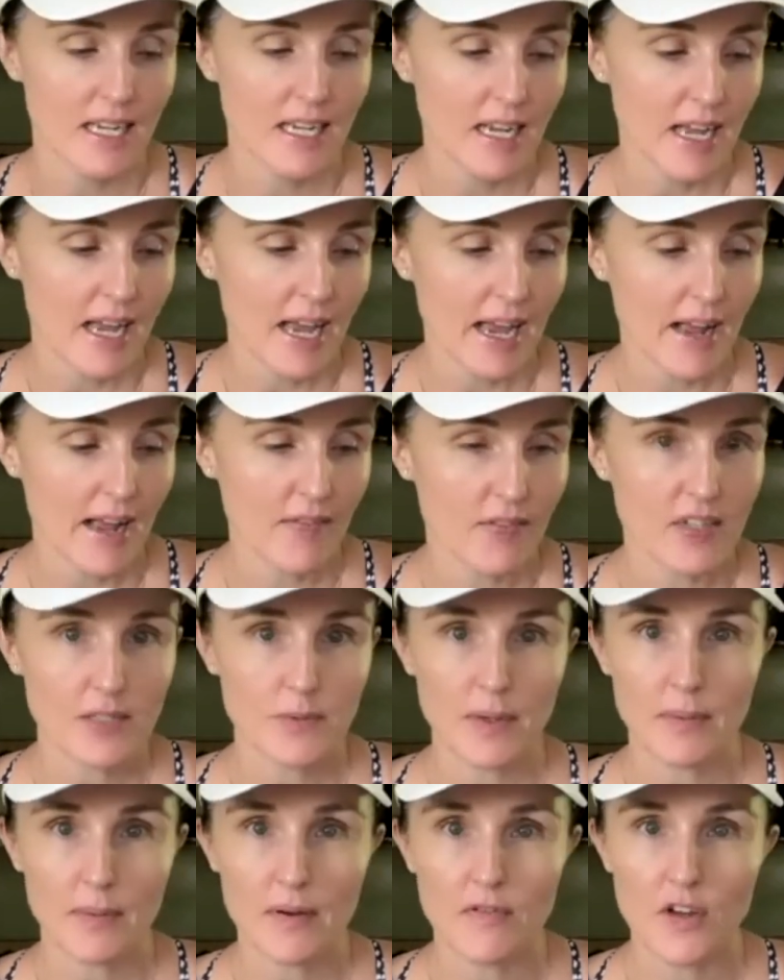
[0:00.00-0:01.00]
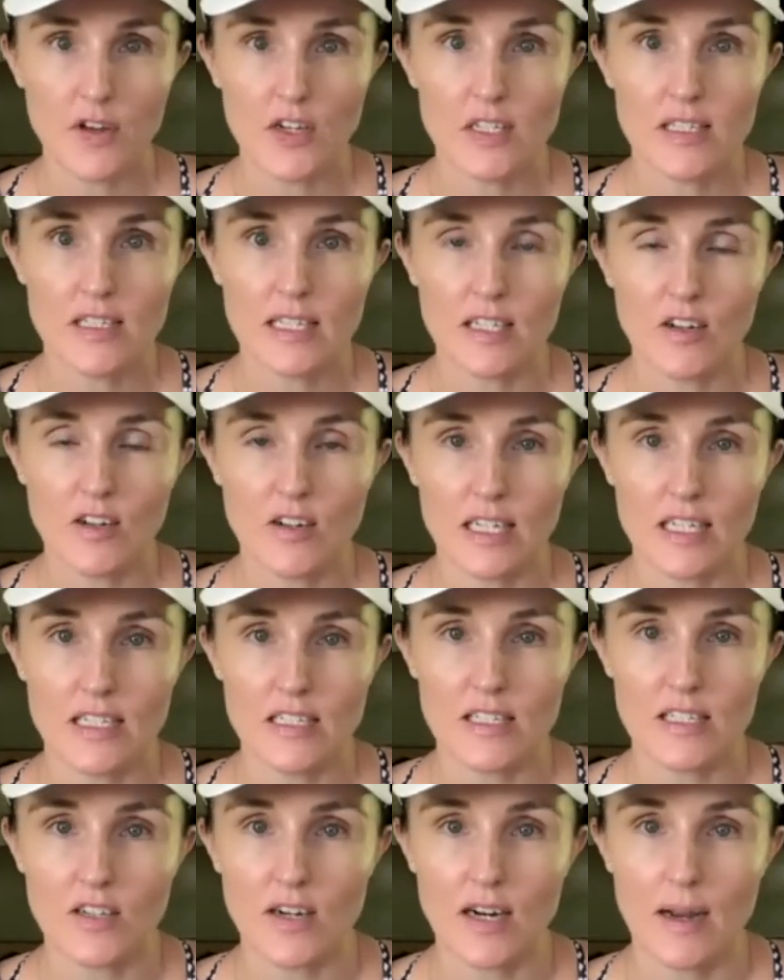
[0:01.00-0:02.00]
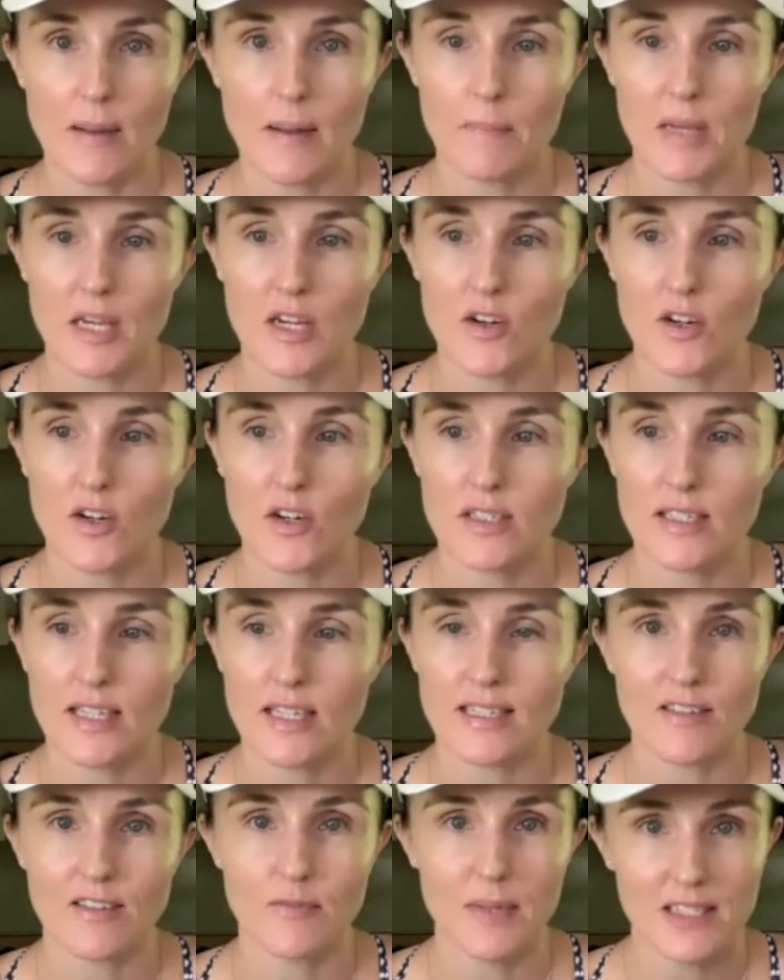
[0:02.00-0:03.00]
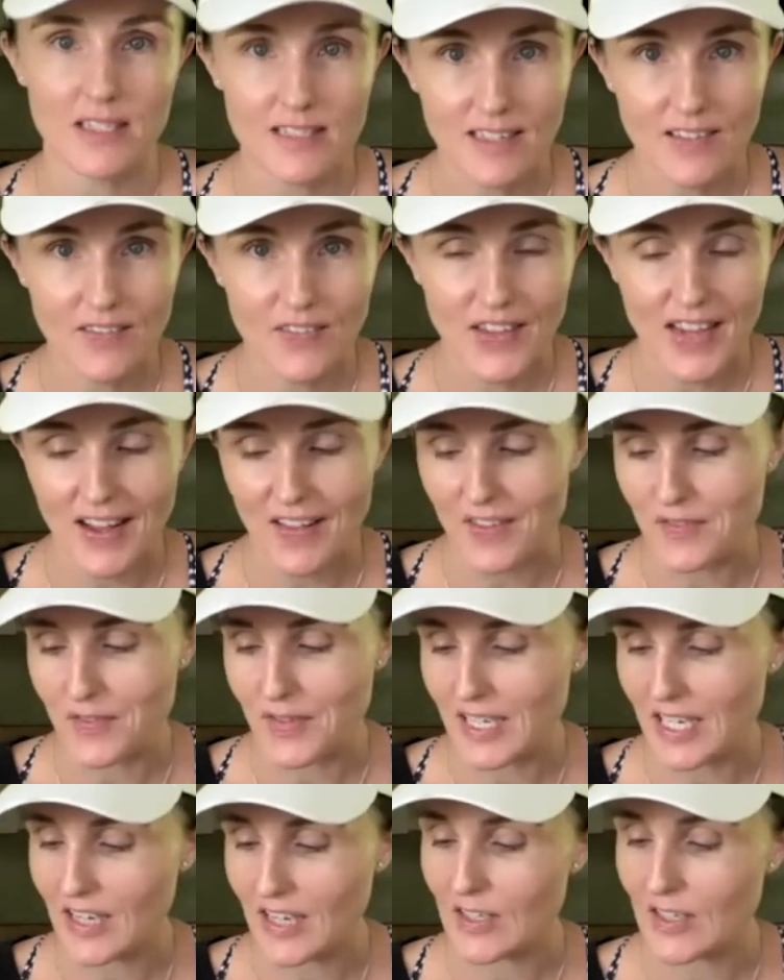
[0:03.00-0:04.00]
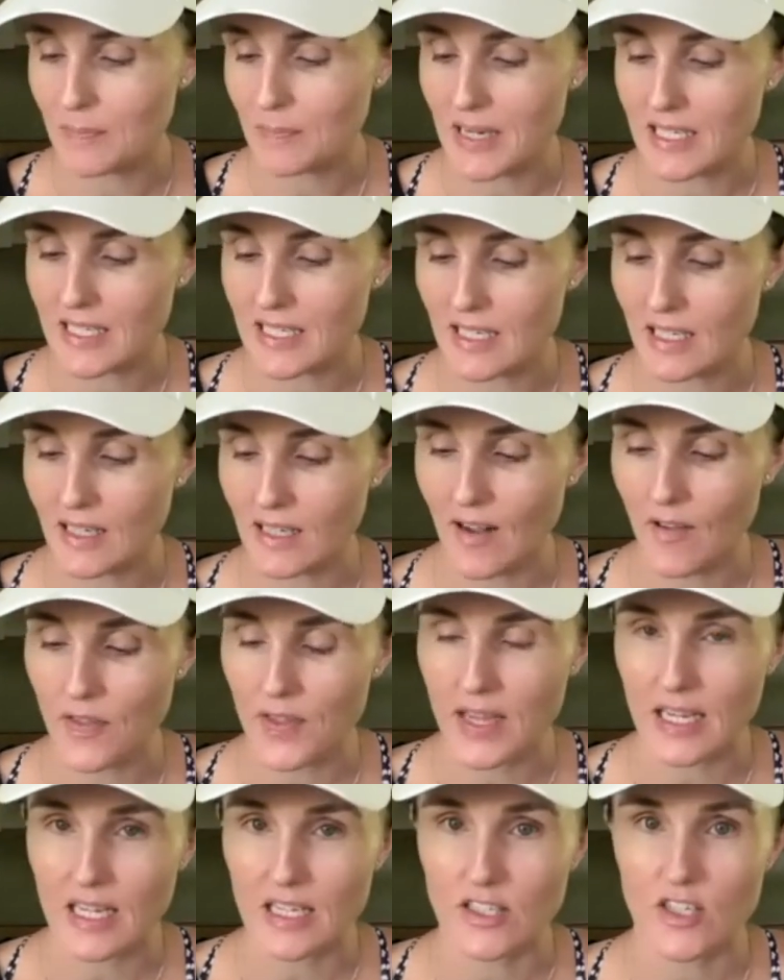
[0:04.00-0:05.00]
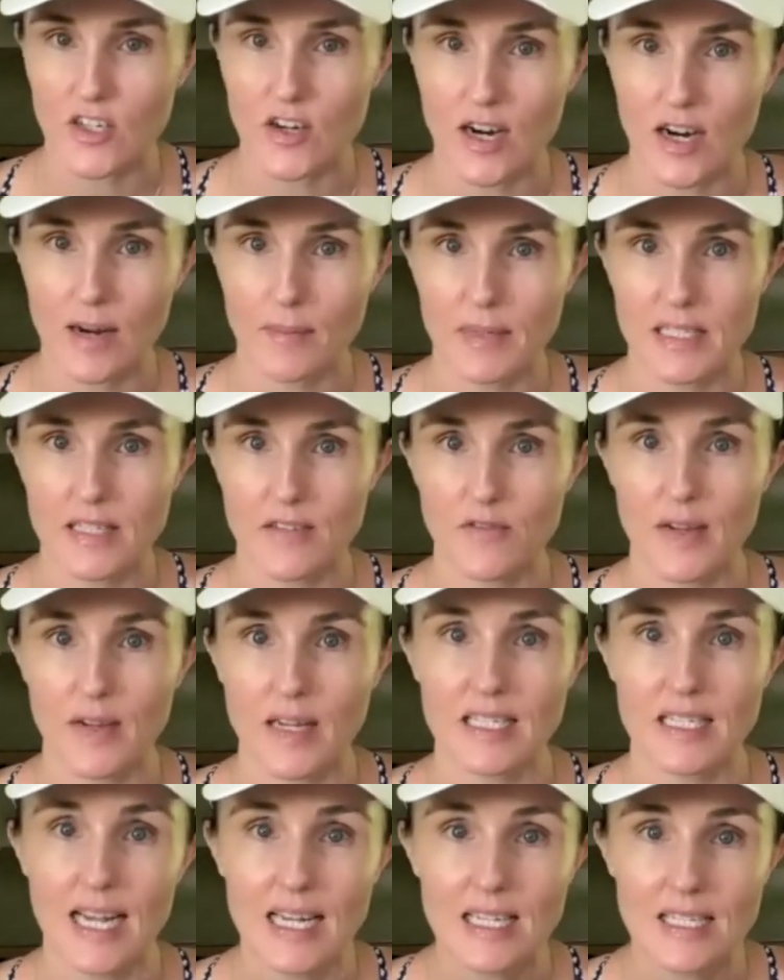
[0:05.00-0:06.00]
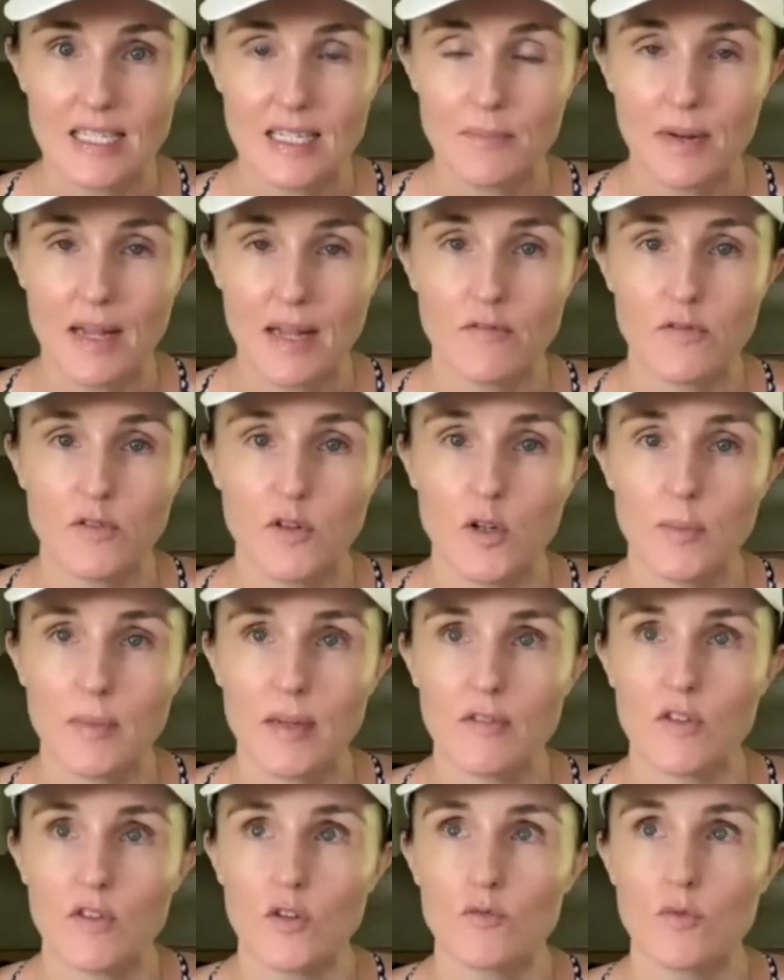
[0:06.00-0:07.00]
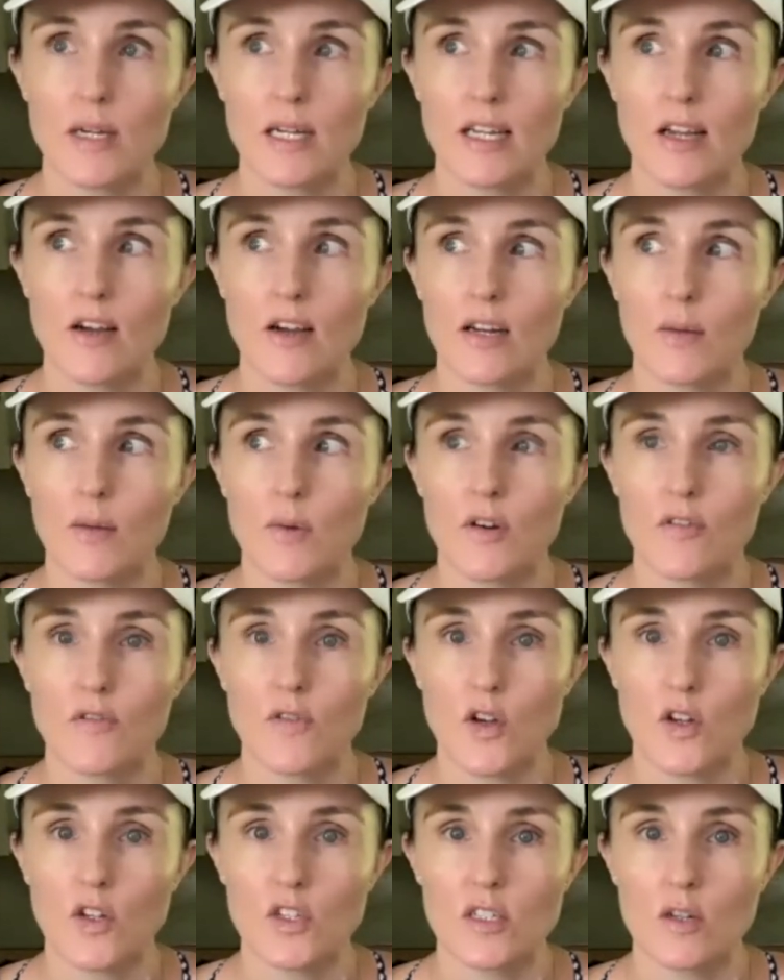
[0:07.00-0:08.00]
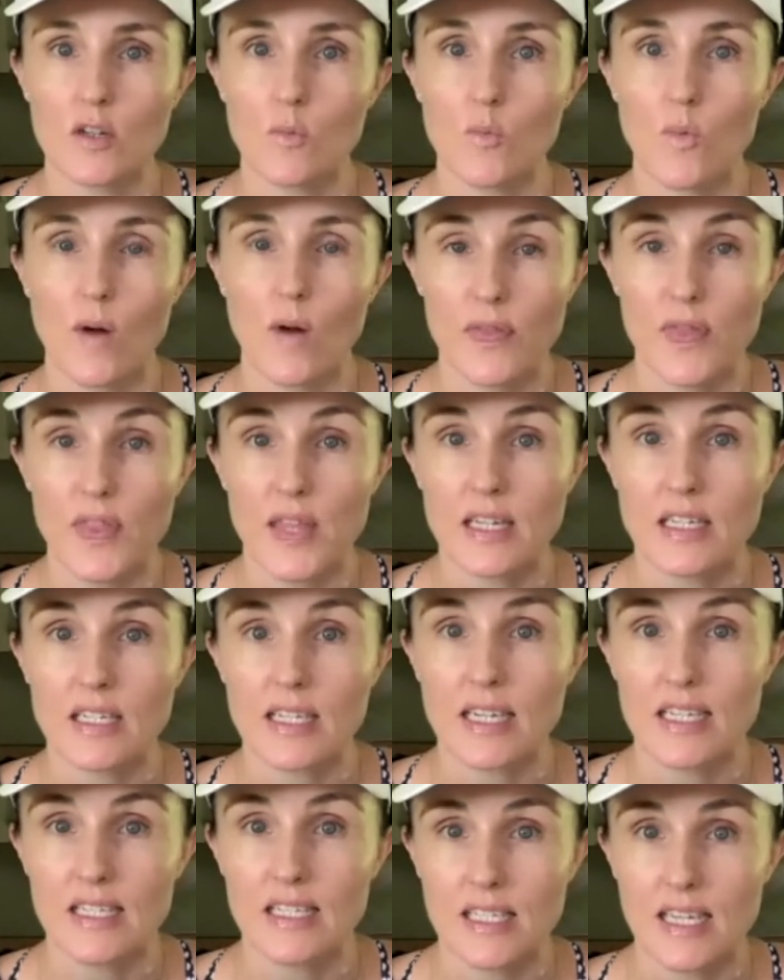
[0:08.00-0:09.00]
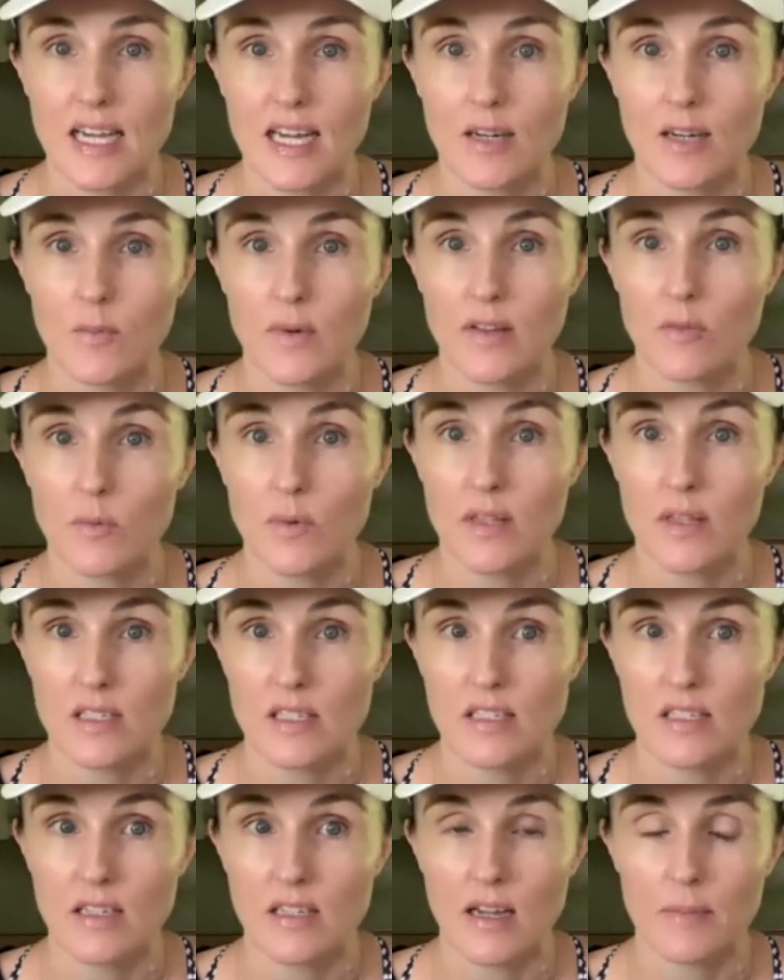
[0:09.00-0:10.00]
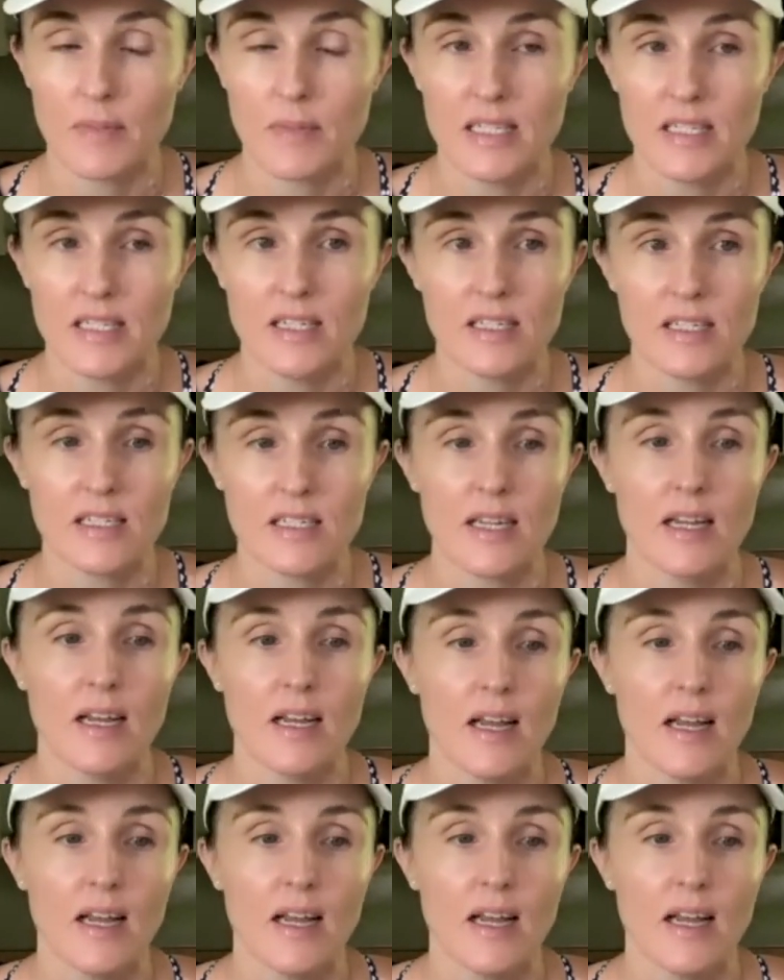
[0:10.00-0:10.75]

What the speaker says: And this week we're focusing on Instagram because, as I've mentioned in the other videos, basically I think Instagram is a fantastic platform if you really only want to focus on one thing to get started with a design business.